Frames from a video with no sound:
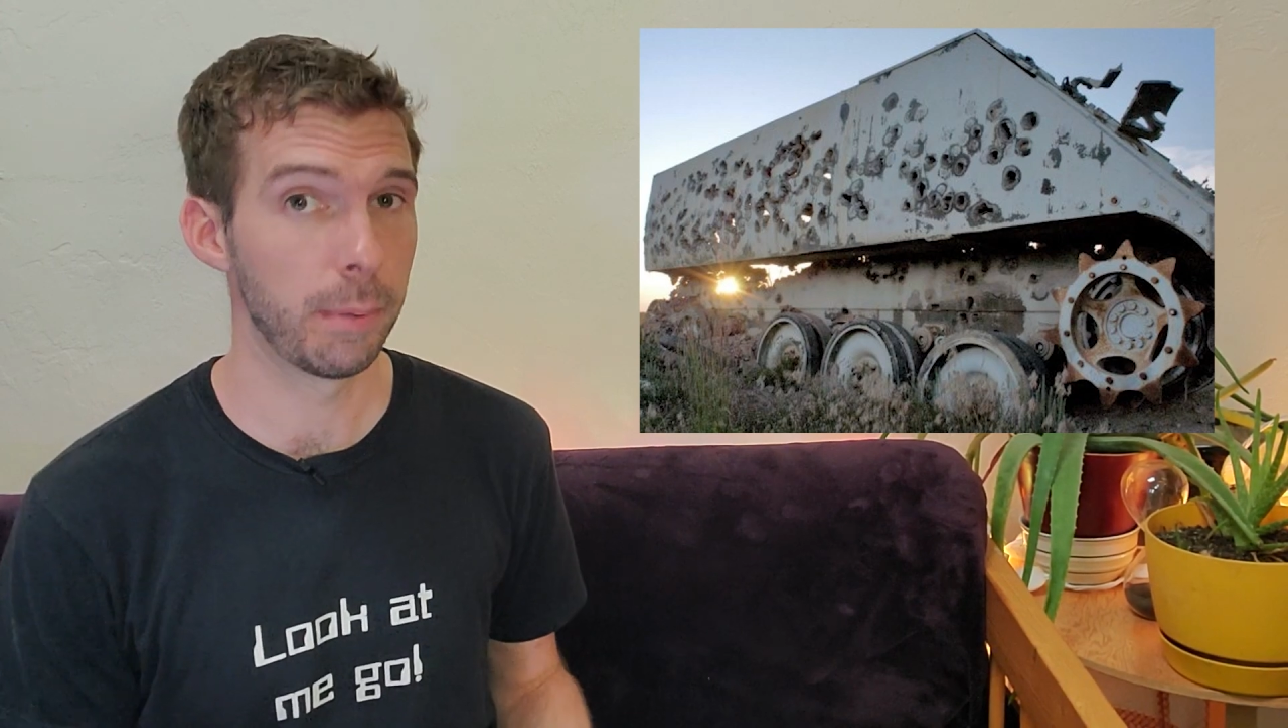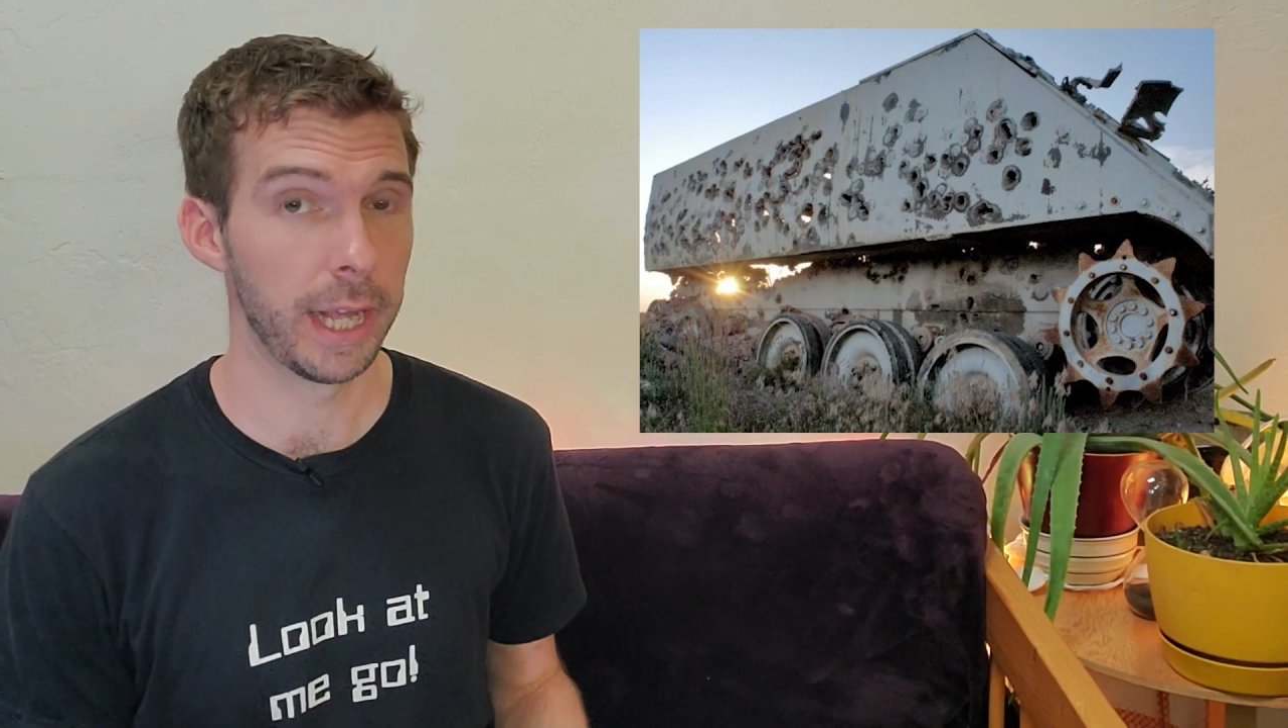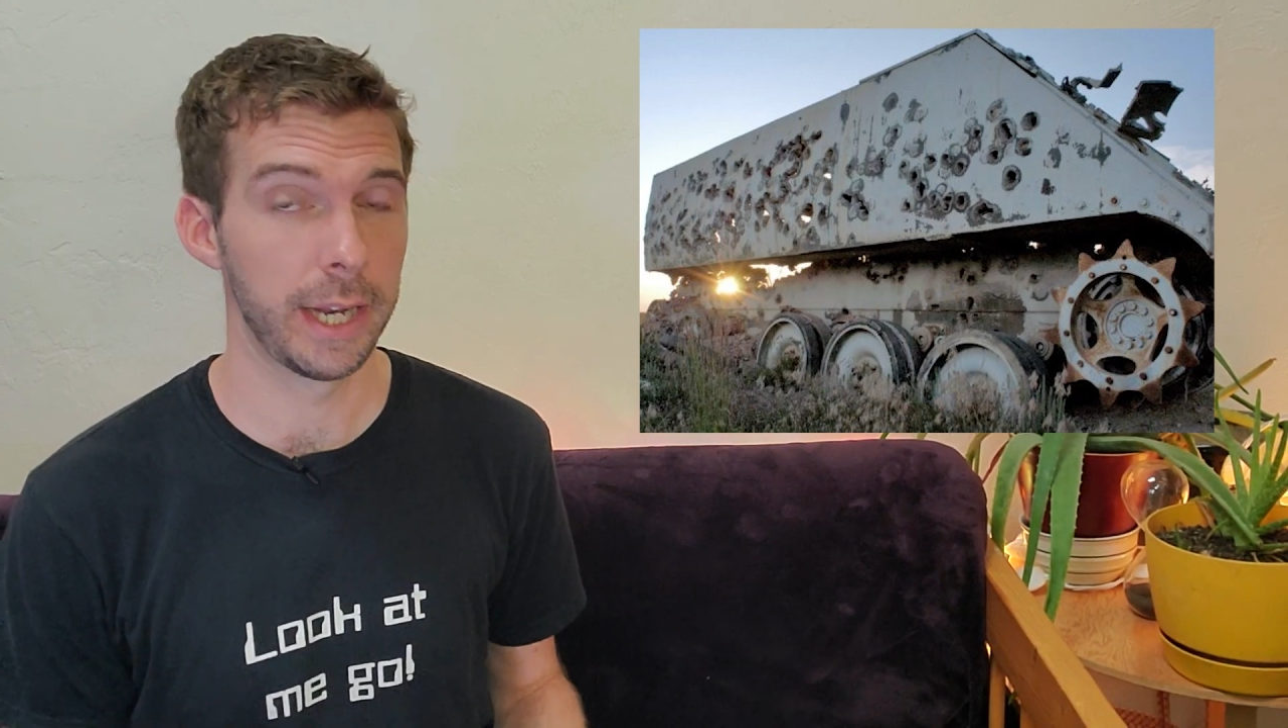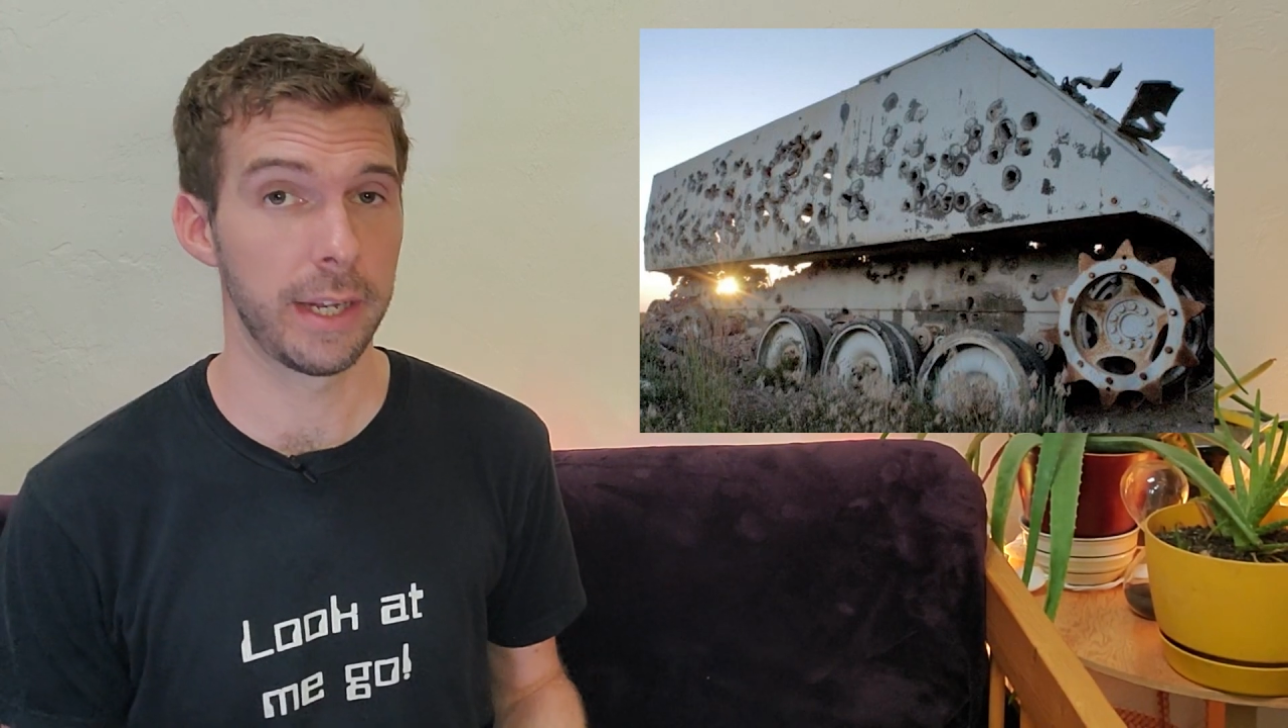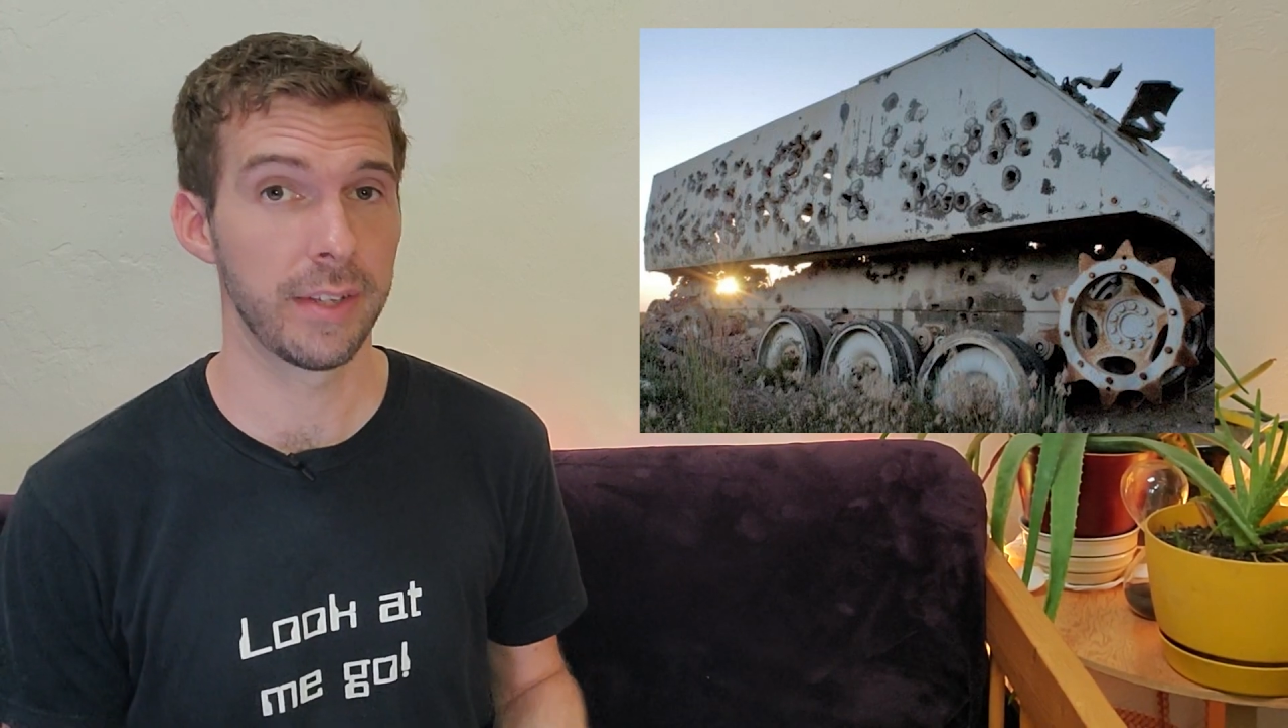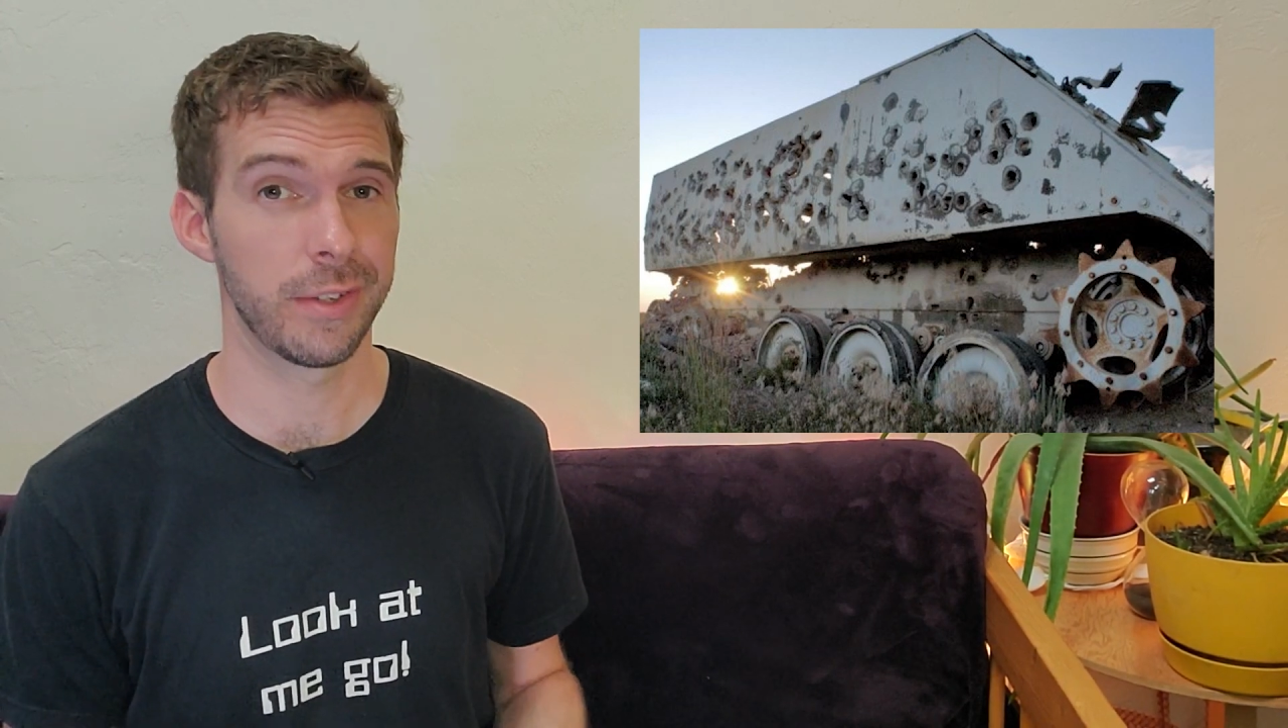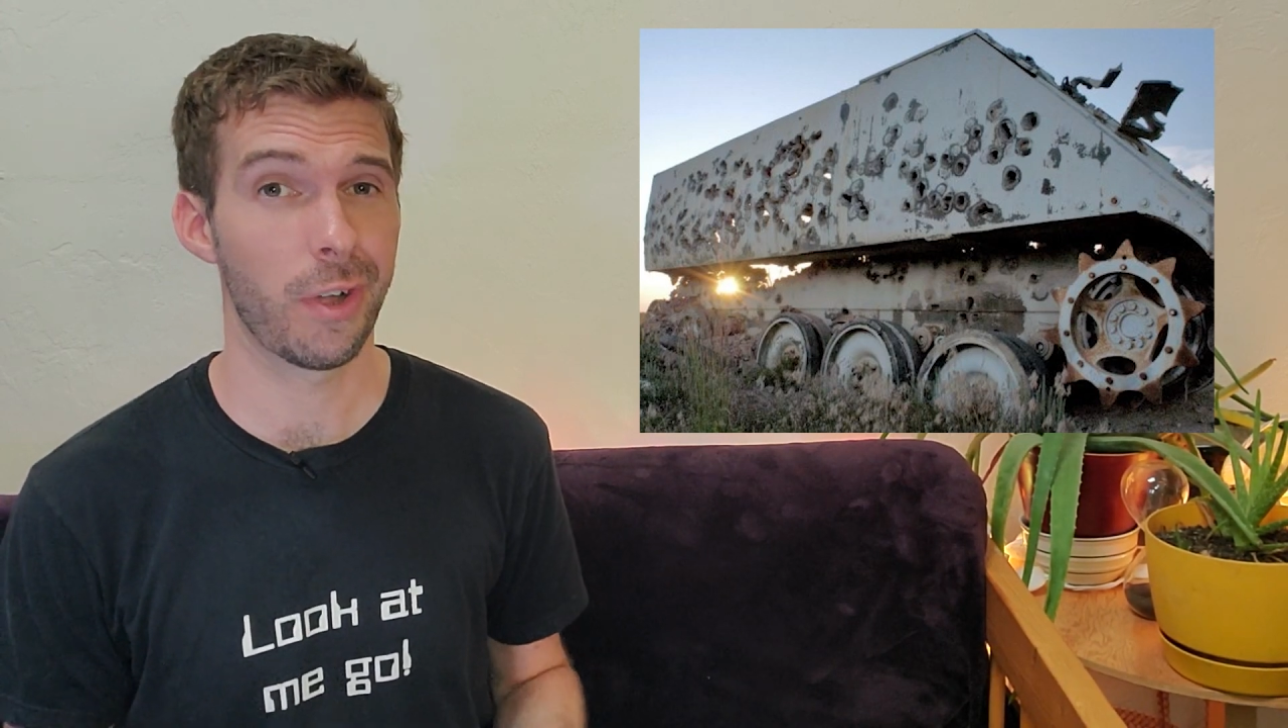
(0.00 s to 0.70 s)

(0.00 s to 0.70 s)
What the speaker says: planet is